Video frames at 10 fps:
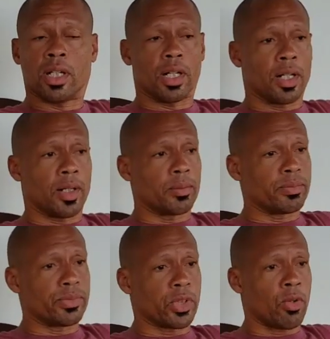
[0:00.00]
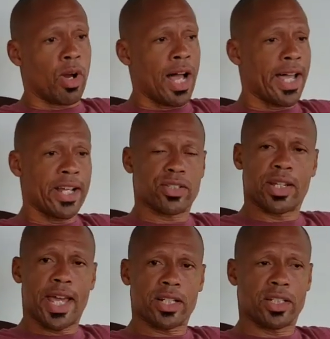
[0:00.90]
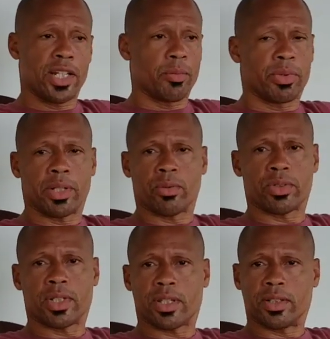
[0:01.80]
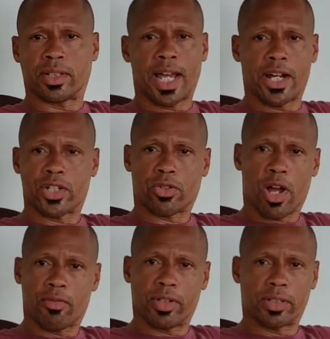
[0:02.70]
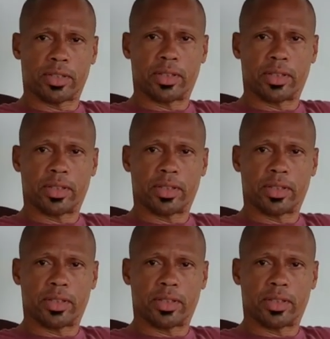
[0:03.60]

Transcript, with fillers: Okay. Um, so I had snags in here, but there was nothing catastrophic